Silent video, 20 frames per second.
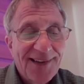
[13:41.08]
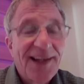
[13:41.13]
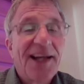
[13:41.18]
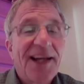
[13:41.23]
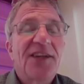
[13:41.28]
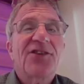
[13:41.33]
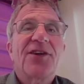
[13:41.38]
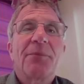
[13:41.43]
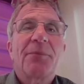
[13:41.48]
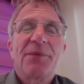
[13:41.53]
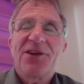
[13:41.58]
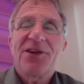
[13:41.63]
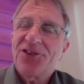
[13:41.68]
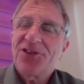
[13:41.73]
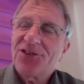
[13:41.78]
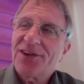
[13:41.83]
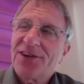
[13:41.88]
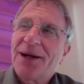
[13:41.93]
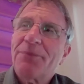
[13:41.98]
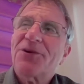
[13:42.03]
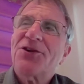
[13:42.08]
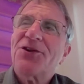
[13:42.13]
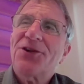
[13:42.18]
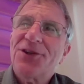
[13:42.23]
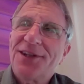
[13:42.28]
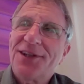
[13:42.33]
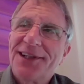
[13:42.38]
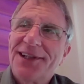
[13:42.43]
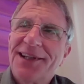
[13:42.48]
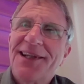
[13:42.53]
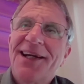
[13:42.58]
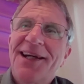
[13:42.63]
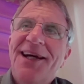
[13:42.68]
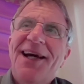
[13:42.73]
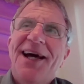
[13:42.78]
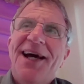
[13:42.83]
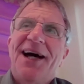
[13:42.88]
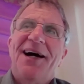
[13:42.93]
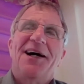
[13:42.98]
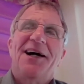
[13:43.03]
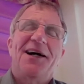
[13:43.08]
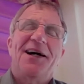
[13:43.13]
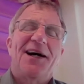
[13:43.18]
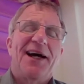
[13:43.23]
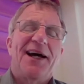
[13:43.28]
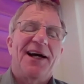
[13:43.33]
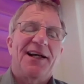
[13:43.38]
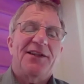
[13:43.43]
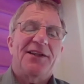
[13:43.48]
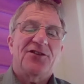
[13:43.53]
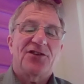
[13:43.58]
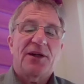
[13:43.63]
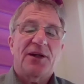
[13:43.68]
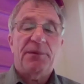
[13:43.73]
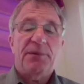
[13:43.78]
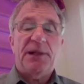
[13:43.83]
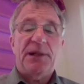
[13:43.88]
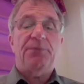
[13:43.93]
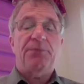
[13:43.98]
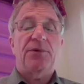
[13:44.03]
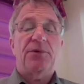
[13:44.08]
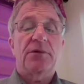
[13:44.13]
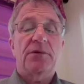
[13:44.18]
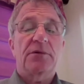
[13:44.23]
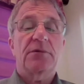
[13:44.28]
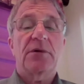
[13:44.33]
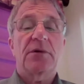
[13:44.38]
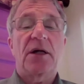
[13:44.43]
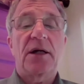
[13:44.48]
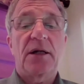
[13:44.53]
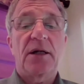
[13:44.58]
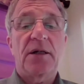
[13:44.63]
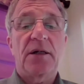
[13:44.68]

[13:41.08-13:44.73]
It's a business opportunity. And some people,